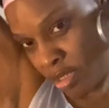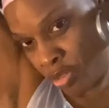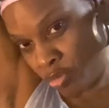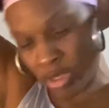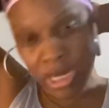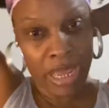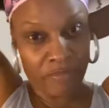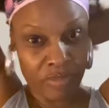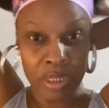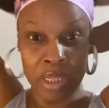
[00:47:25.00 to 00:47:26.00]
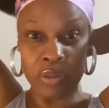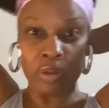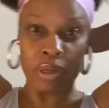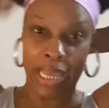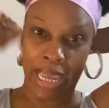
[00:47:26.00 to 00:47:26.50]
you can have
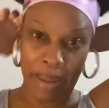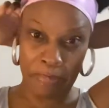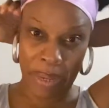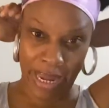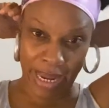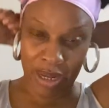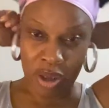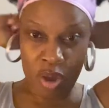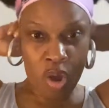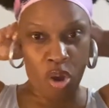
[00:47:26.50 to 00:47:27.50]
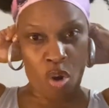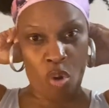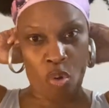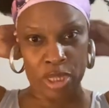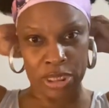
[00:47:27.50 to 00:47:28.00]
another headband
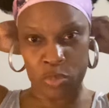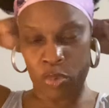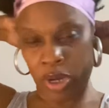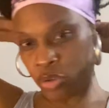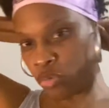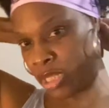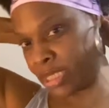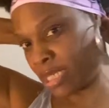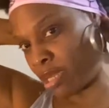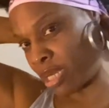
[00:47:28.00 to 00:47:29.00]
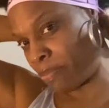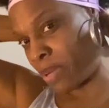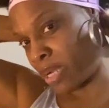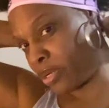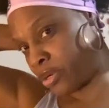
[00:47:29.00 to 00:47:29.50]
on to where you can tuck it up
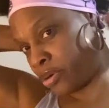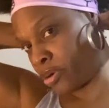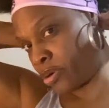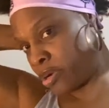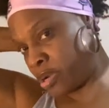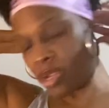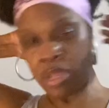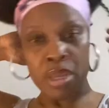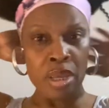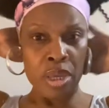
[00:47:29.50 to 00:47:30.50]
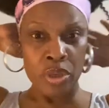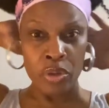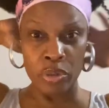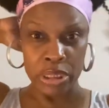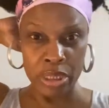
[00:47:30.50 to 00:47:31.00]
under
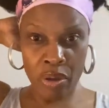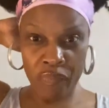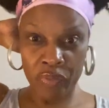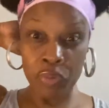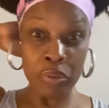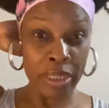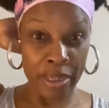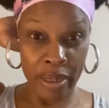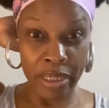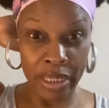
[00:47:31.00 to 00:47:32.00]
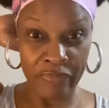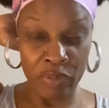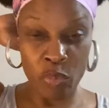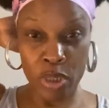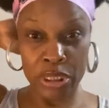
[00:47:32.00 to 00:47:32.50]
yourself or you can cut it if you
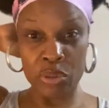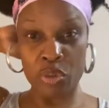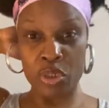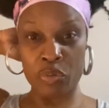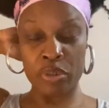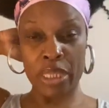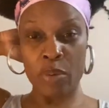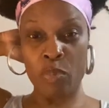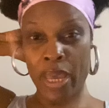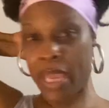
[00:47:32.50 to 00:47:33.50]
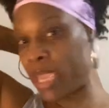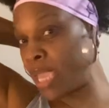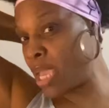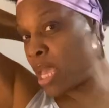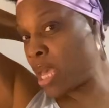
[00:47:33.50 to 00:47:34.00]
want to to do it that way
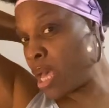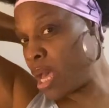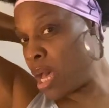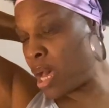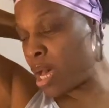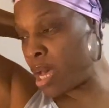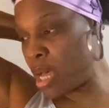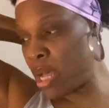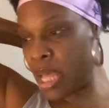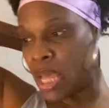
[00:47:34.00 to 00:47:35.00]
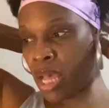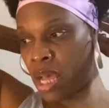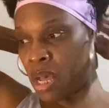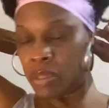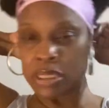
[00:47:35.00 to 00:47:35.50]
uh,
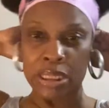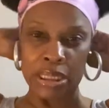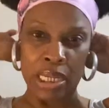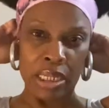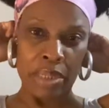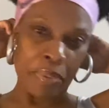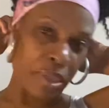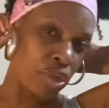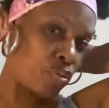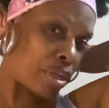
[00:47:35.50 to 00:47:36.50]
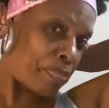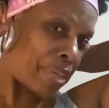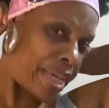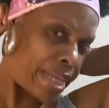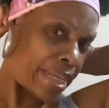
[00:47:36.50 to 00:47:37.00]
to tuck it up under you can
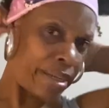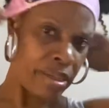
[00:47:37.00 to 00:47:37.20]
pin it